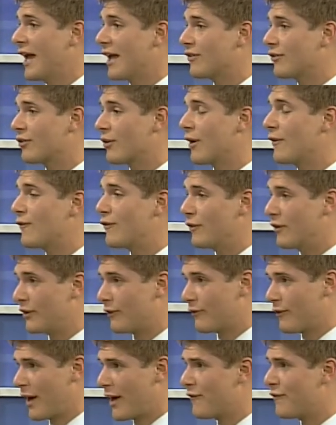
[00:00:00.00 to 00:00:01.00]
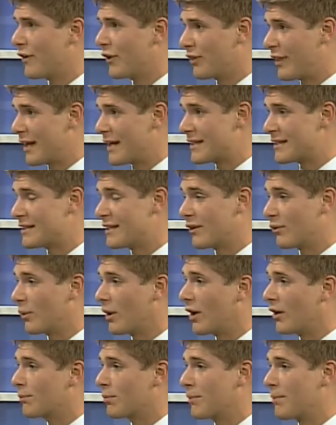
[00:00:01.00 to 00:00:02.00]
and so I feel I felt that it did
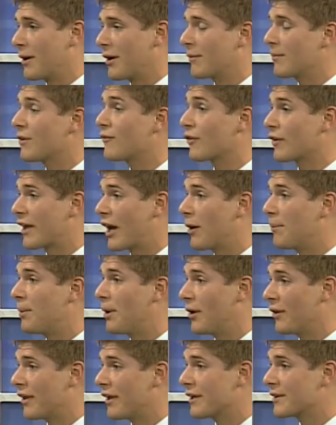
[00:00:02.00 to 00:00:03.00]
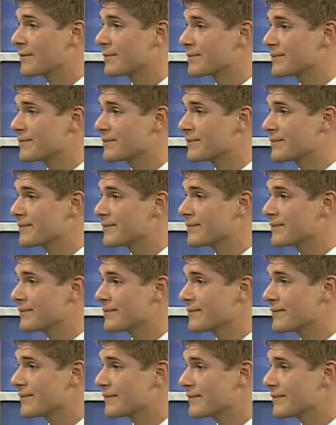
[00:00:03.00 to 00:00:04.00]
well preparing me for Cal Poly. Okay. And
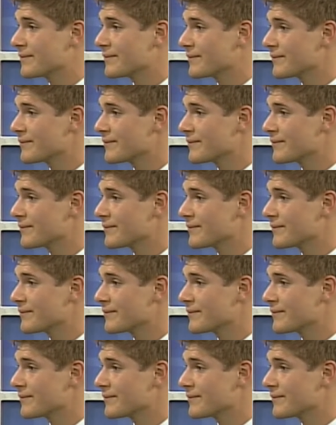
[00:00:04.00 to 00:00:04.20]
yourself?